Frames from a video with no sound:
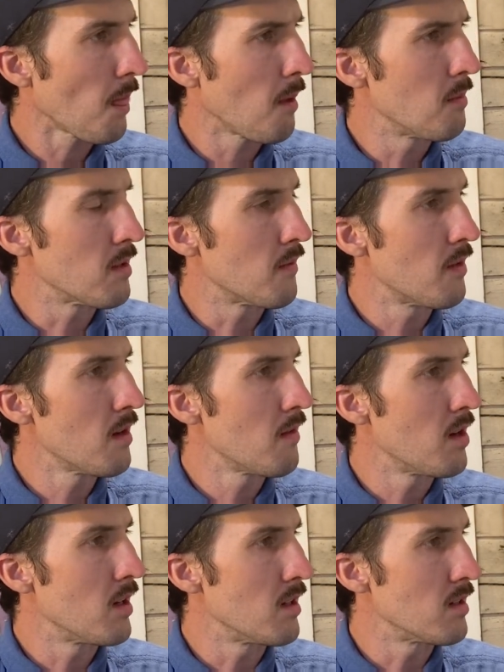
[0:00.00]
But a very,
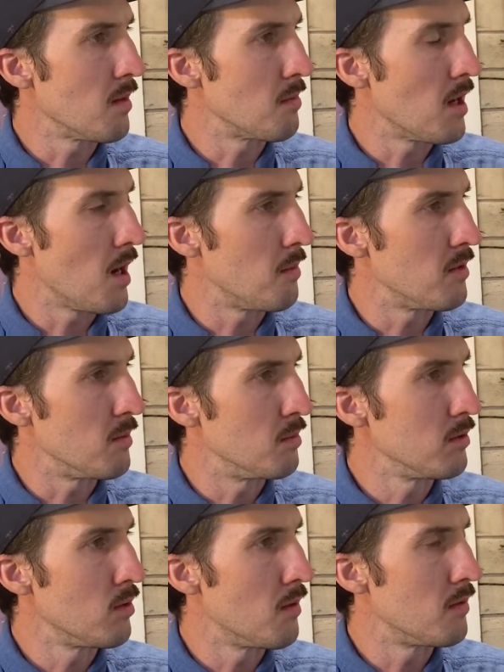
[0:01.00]
very nice hubcap with your
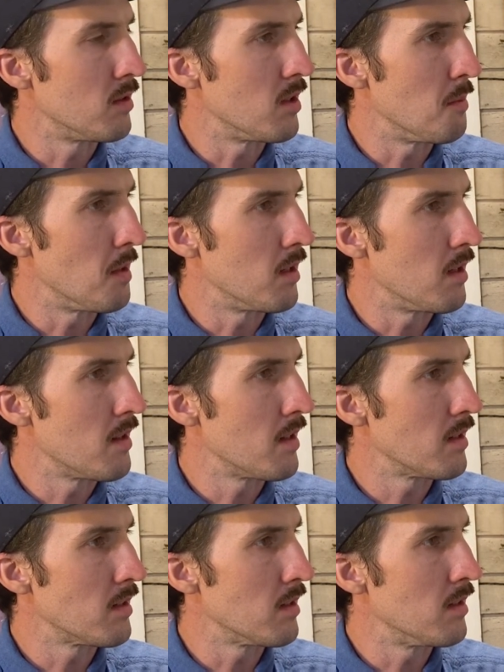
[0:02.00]
blue oval in the middle. I
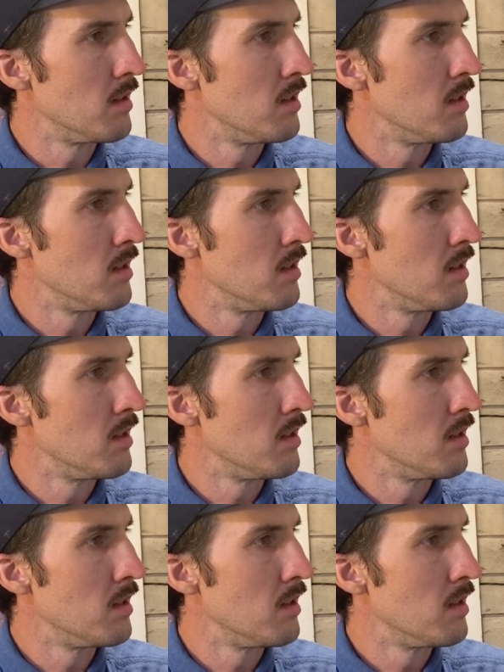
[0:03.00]
think it's a,